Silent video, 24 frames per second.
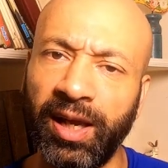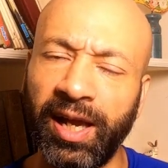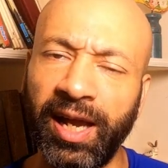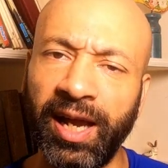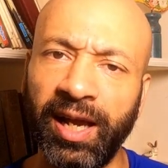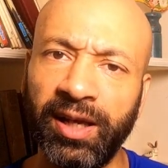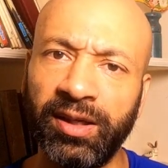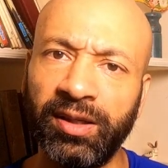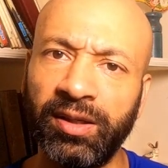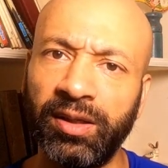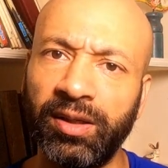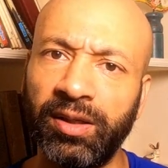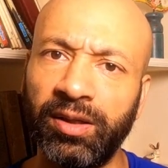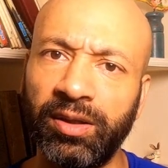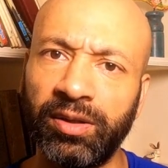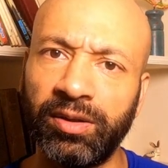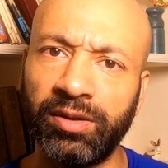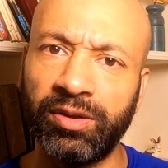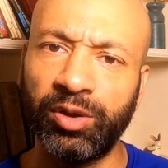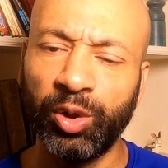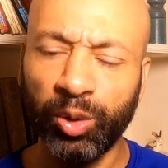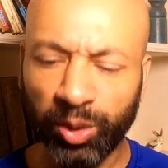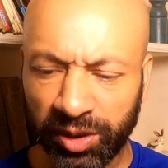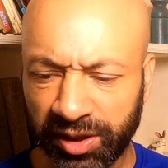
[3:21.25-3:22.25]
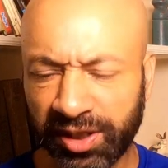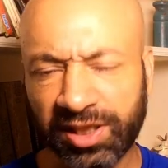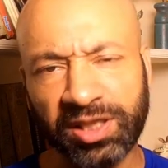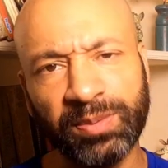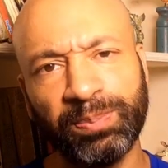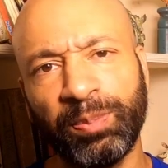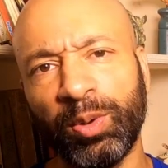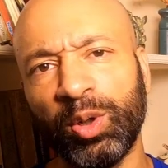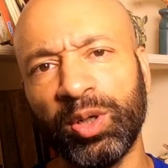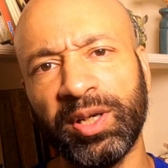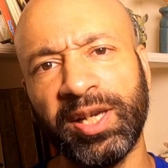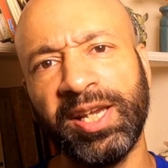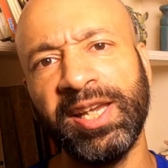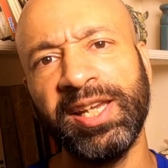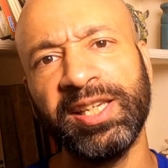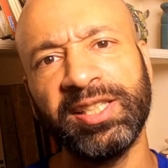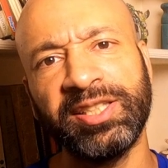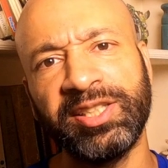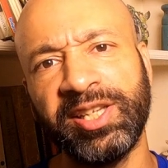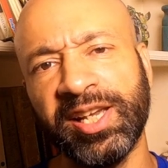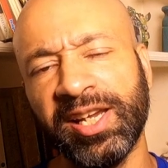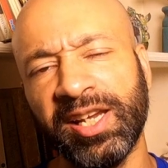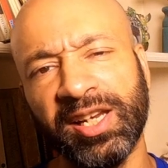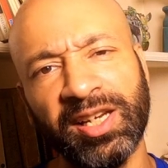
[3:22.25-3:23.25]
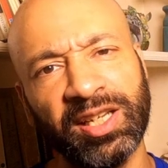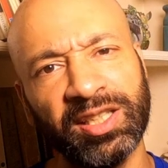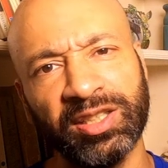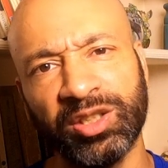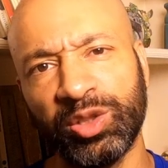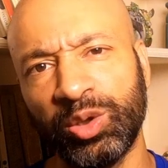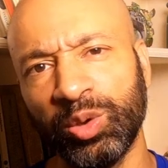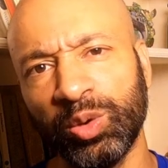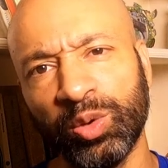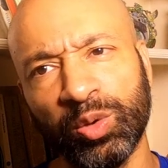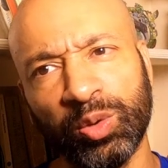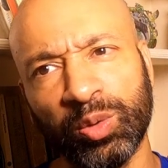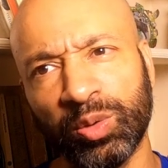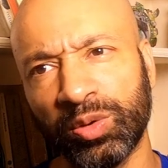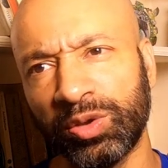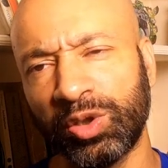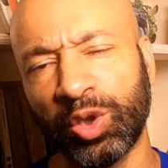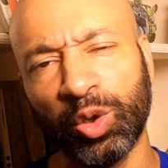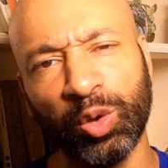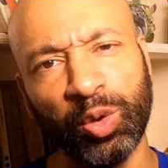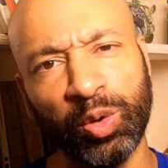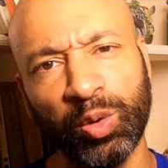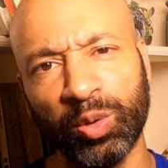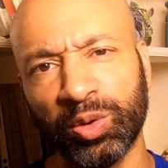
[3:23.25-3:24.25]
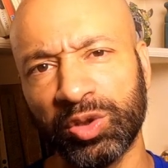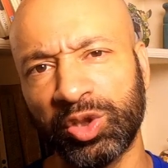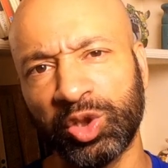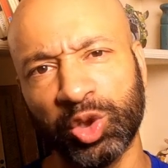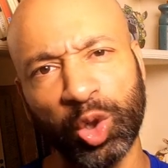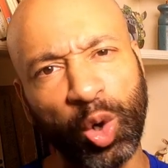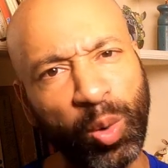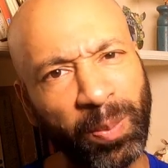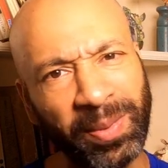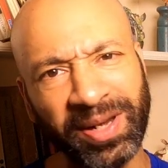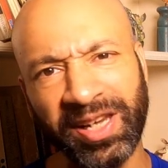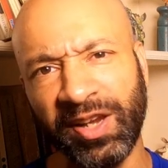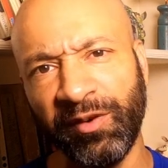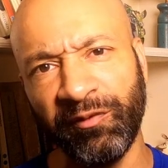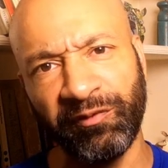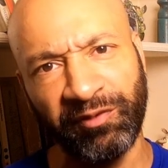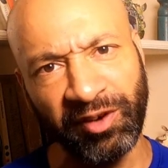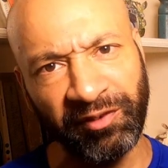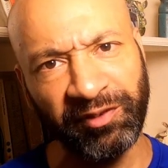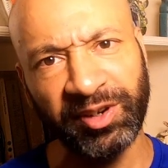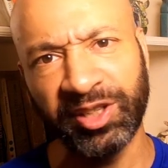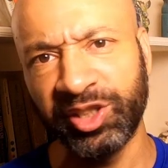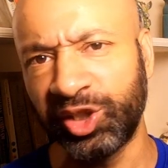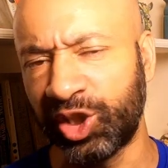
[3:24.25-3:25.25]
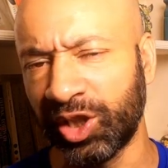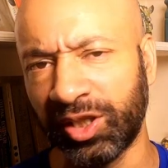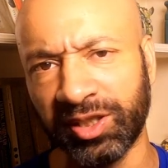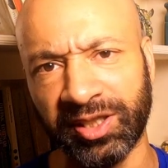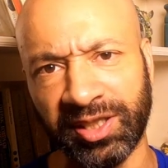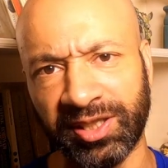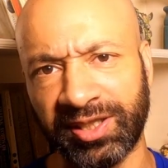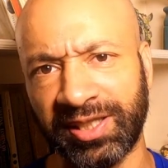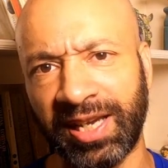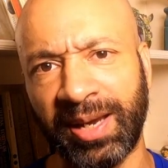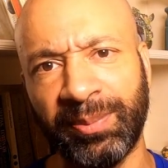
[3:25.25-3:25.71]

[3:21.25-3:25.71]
And through this book, he has taken us through so many vivid journeys.